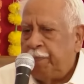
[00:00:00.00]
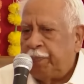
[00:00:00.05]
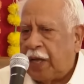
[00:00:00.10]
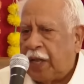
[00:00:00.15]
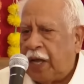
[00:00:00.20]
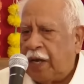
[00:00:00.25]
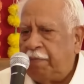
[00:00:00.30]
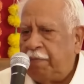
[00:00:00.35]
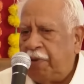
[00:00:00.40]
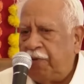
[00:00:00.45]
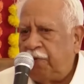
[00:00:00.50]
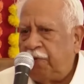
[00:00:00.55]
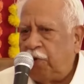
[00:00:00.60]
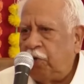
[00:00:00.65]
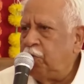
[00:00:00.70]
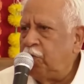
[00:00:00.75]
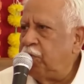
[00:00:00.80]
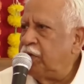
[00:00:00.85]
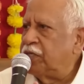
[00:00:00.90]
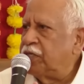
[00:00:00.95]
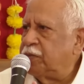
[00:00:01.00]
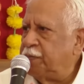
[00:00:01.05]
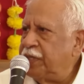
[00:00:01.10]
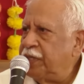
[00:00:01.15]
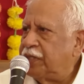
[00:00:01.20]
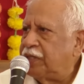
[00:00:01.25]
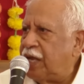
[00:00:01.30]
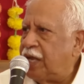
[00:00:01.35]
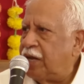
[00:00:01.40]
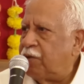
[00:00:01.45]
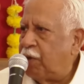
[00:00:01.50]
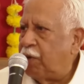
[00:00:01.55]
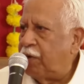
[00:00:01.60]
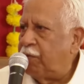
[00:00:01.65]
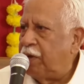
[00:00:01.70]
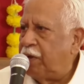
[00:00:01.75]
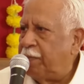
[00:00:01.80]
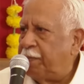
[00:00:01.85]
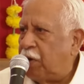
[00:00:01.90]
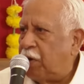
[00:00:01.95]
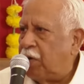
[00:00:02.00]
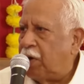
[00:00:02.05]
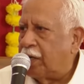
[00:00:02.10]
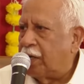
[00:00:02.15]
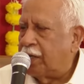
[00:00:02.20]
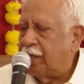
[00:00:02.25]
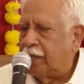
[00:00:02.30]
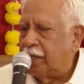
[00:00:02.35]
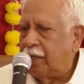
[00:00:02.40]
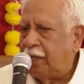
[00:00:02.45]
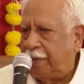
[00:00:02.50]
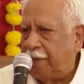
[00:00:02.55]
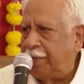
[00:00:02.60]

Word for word: And before you dismiss that Wen Wei Po article,